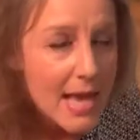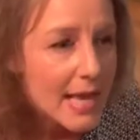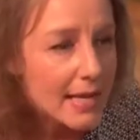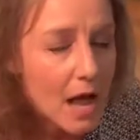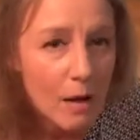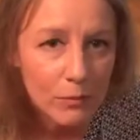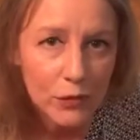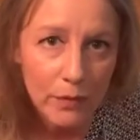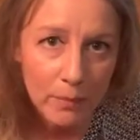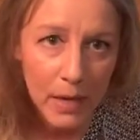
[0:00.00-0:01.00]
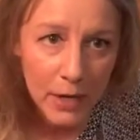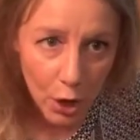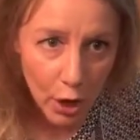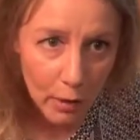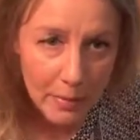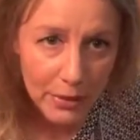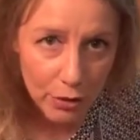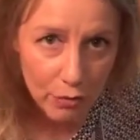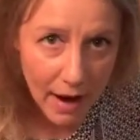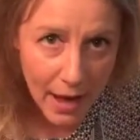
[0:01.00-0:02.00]
It comes from an herb in the
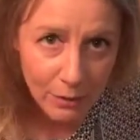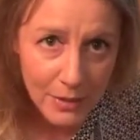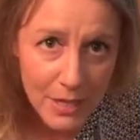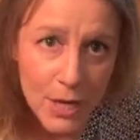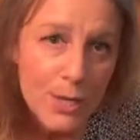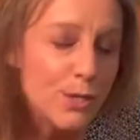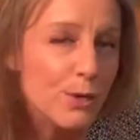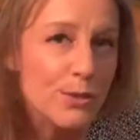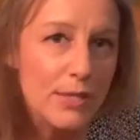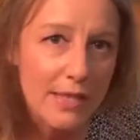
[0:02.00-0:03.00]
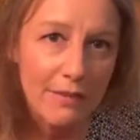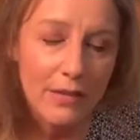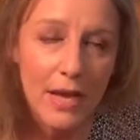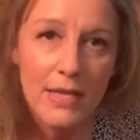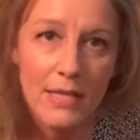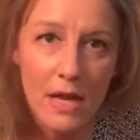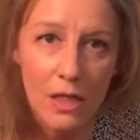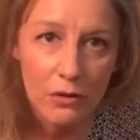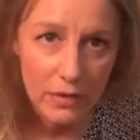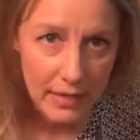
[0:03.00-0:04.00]
ground. So stevia is
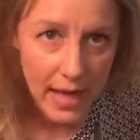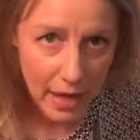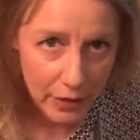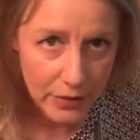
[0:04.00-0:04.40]
another really healthy